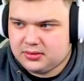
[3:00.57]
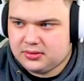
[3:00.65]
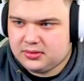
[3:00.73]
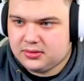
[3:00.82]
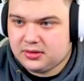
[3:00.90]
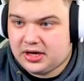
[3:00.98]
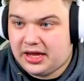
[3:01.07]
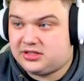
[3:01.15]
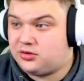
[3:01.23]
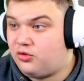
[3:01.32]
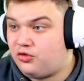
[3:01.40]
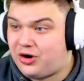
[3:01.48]
Okay,
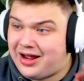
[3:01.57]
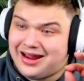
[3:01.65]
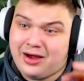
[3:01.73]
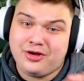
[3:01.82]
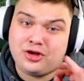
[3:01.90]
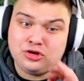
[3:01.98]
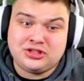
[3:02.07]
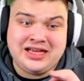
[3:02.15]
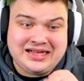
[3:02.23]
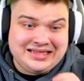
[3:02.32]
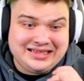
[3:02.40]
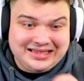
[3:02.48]
so right now it could
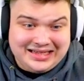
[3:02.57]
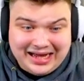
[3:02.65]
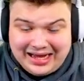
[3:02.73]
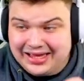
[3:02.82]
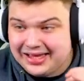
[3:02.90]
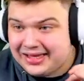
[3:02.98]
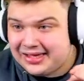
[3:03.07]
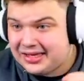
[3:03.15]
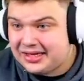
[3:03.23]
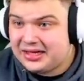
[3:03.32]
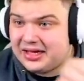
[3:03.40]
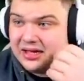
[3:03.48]
technically die.
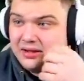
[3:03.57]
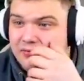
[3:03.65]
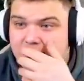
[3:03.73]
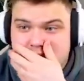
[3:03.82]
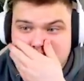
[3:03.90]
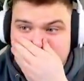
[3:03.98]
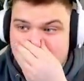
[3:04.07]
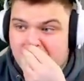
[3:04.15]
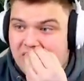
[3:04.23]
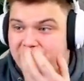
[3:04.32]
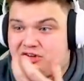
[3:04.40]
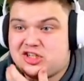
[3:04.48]
We
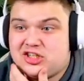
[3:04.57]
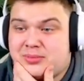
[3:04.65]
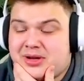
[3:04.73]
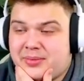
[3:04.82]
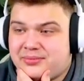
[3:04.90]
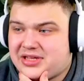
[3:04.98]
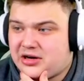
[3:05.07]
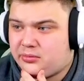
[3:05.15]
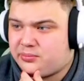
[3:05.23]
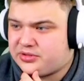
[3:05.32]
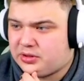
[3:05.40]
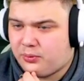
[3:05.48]
have reached the minimum setup,
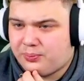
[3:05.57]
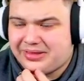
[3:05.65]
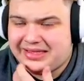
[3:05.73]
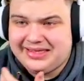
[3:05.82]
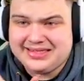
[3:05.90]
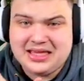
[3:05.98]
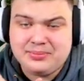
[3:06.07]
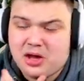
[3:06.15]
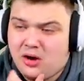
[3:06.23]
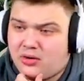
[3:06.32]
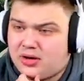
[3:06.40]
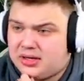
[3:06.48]
so please keep
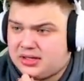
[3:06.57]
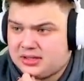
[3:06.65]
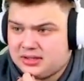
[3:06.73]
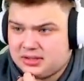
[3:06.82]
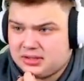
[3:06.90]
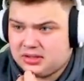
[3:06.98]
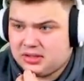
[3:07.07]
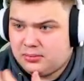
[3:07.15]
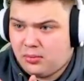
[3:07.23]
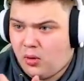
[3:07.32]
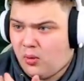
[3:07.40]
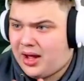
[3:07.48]
going.
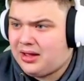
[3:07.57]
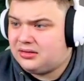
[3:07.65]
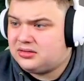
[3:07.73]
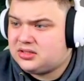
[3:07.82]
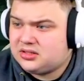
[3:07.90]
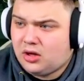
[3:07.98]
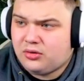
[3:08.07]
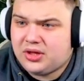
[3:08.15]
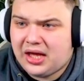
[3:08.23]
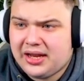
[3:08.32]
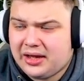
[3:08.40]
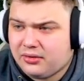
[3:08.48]
More wilds. Don't
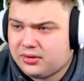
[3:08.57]
die now.